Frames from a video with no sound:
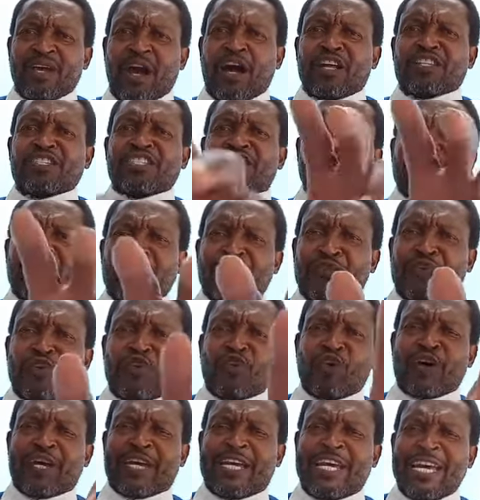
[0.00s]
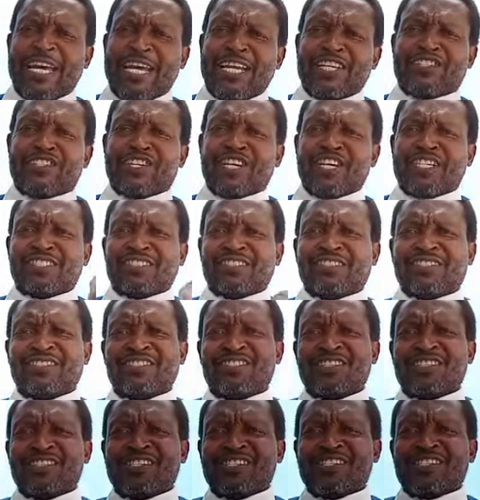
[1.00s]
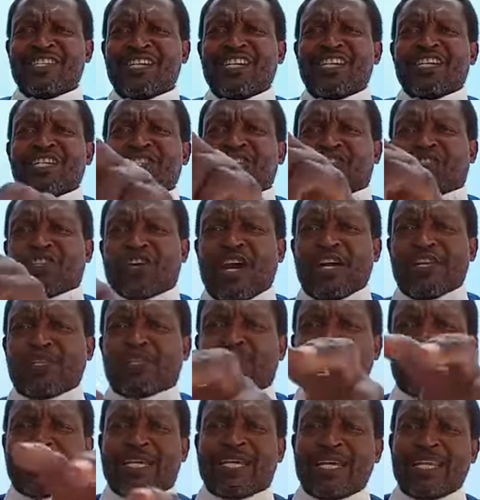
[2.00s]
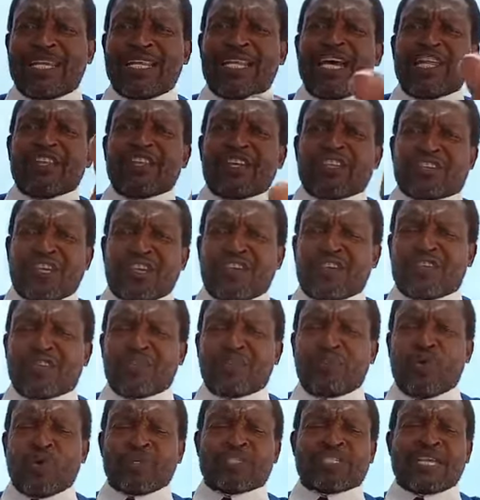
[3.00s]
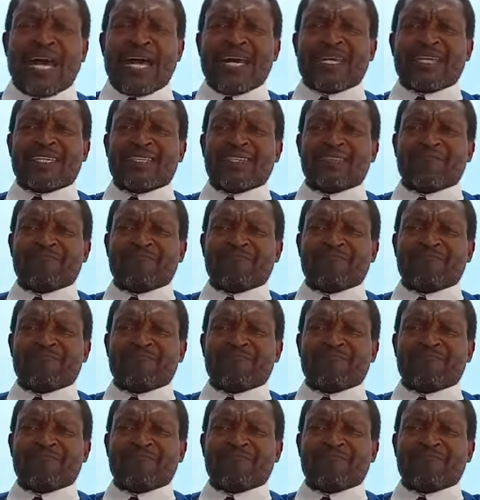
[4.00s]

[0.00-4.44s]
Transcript: on several occasions tried to kill the Son of the Most High.